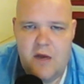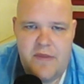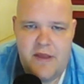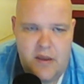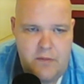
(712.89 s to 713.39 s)

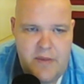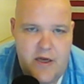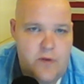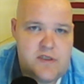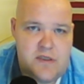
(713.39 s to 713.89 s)

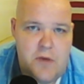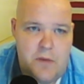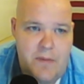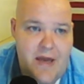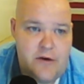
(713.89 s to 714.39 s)
Beta was a
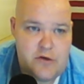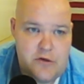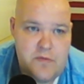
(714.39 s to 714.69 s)
bad term,